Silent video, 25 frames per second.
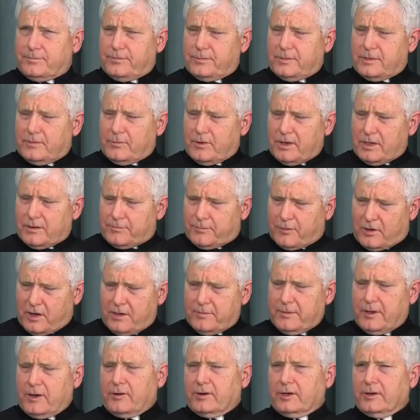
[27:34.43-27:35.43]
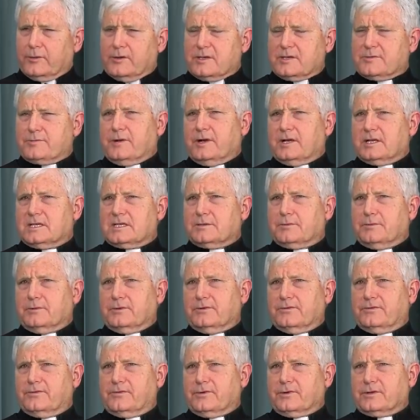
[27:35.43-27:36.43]
the one primarily
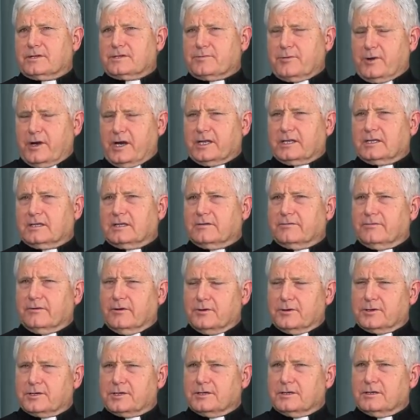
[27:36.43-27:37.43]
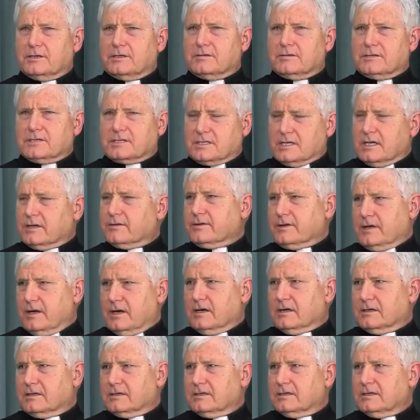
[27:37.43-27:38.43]
responsible for spreading the devotion to the Sacred
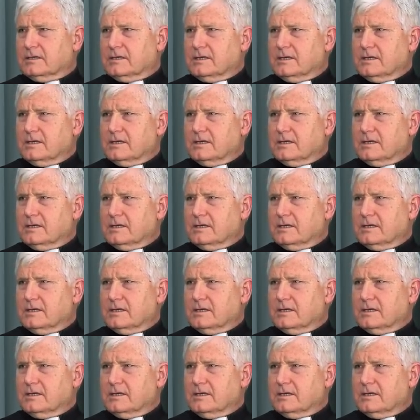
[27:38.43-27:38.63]
Heart